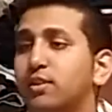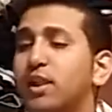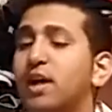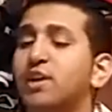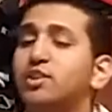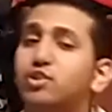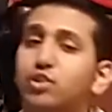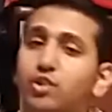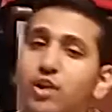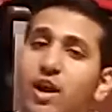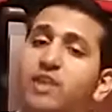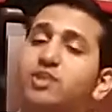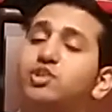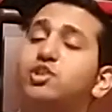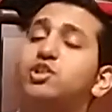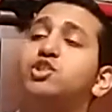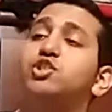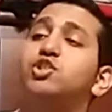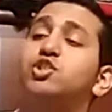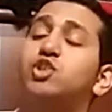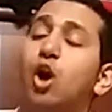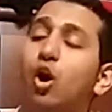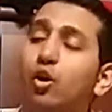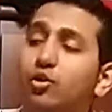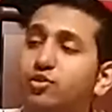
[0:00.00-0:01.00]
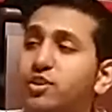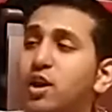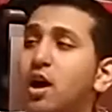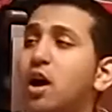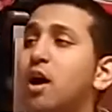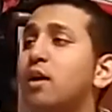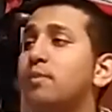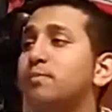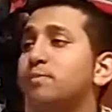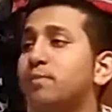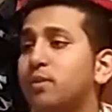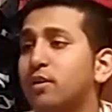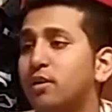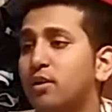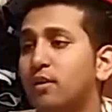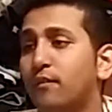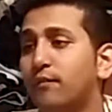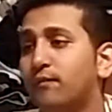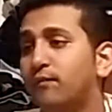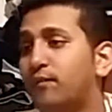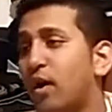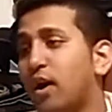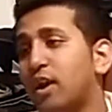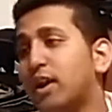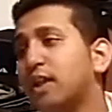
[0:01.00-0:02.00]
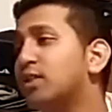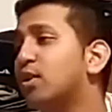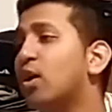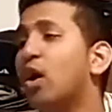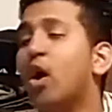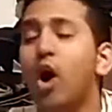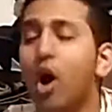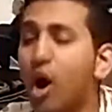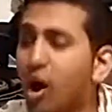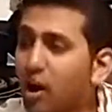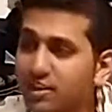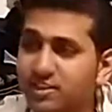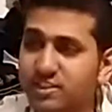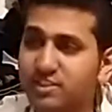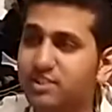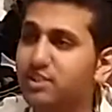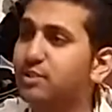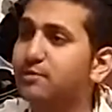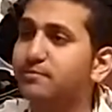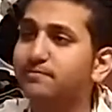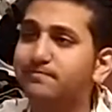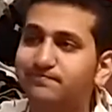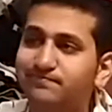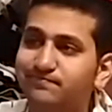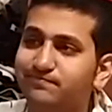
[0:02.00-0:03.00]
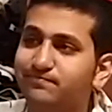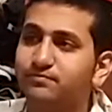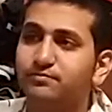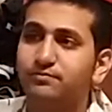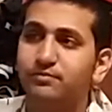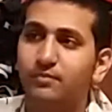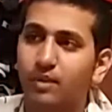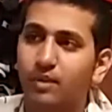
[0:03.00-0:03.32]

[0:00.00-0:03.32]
Lesnar actually shows up, fucking awesome,